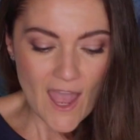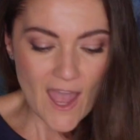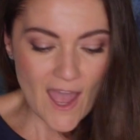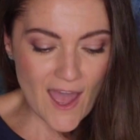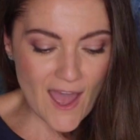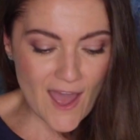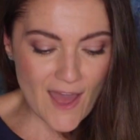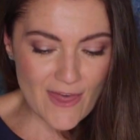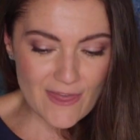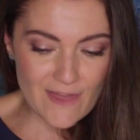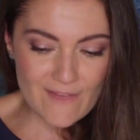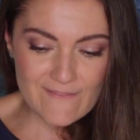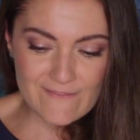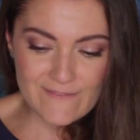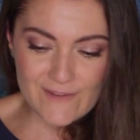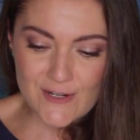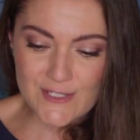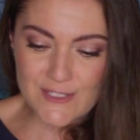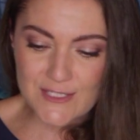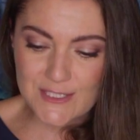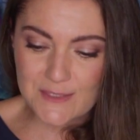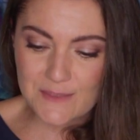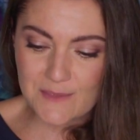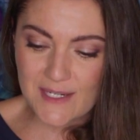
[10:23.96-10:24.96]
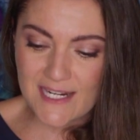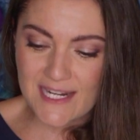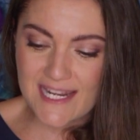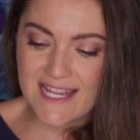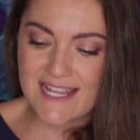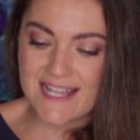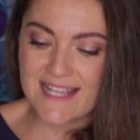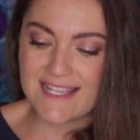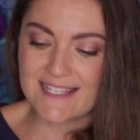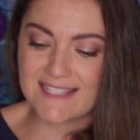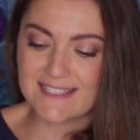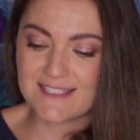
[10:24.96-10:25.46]
Uh, the first one
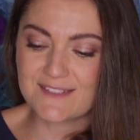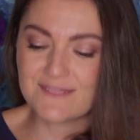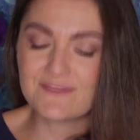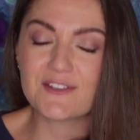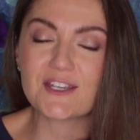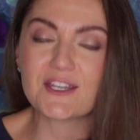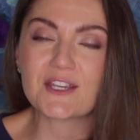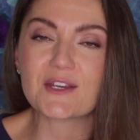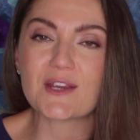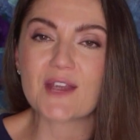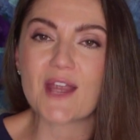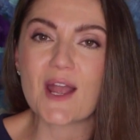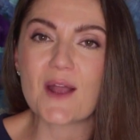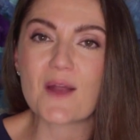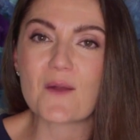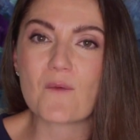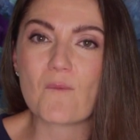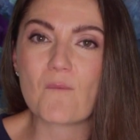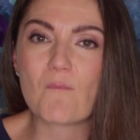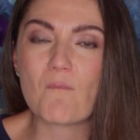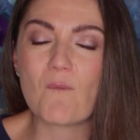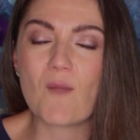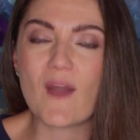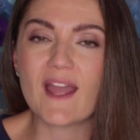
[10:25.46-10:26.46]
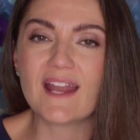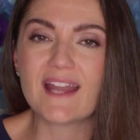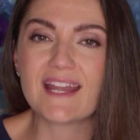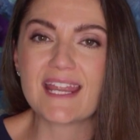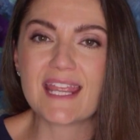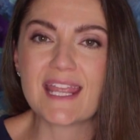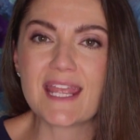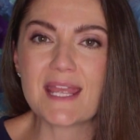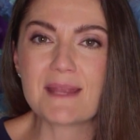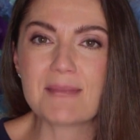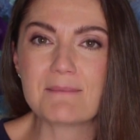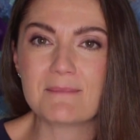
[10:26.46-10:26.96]
is figure out what
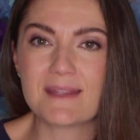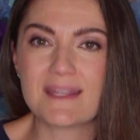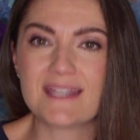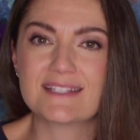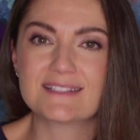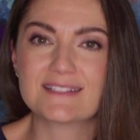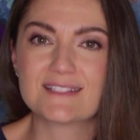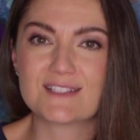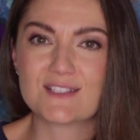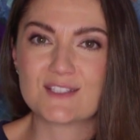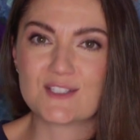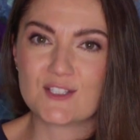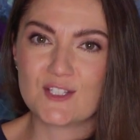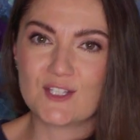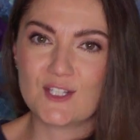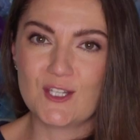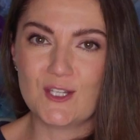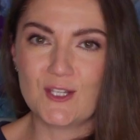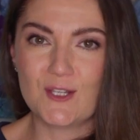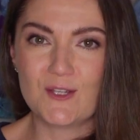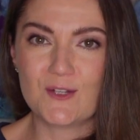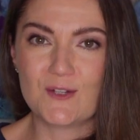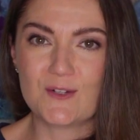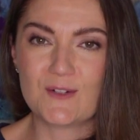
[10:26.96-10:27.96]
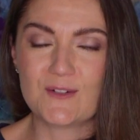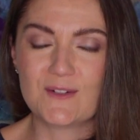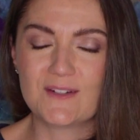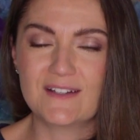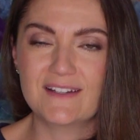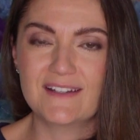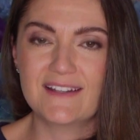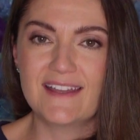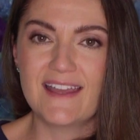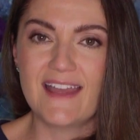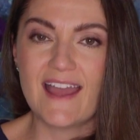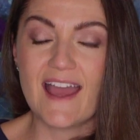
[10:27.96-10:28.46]
it means to you.
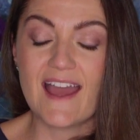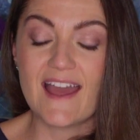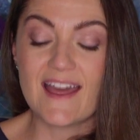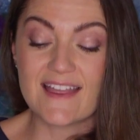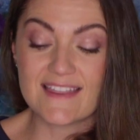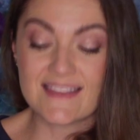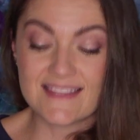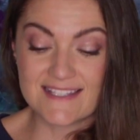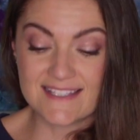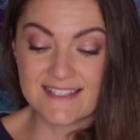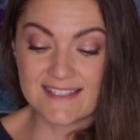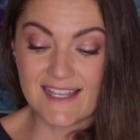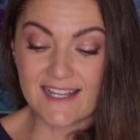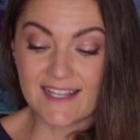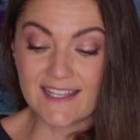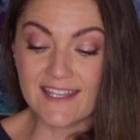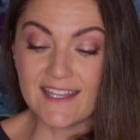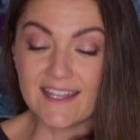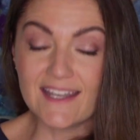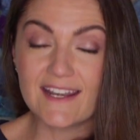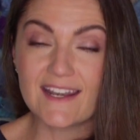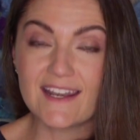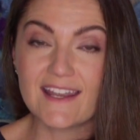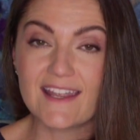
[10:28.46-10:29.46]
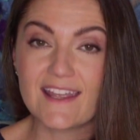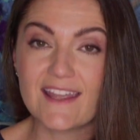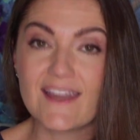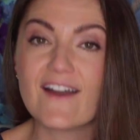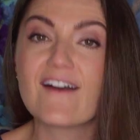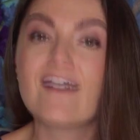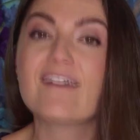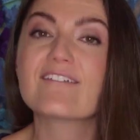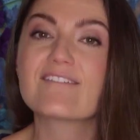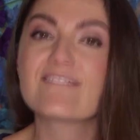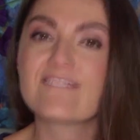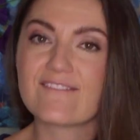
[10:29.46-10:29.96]
Second,
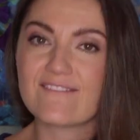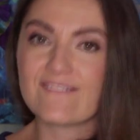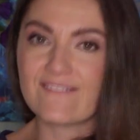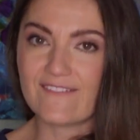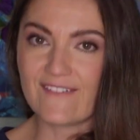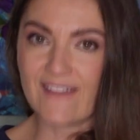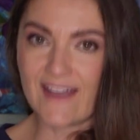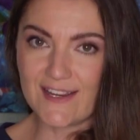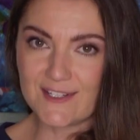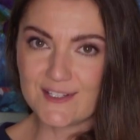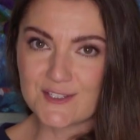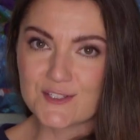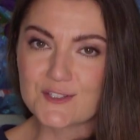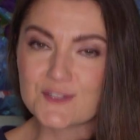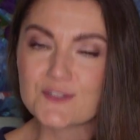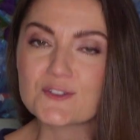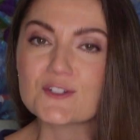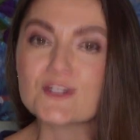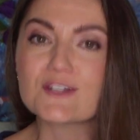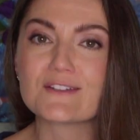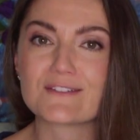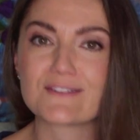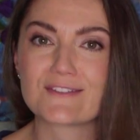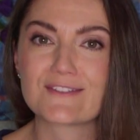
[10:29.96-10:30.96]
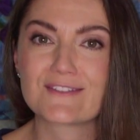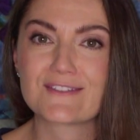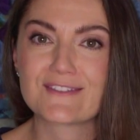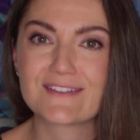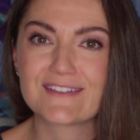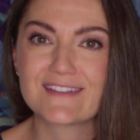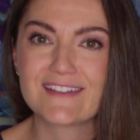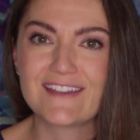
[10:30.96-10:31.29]
find your truth.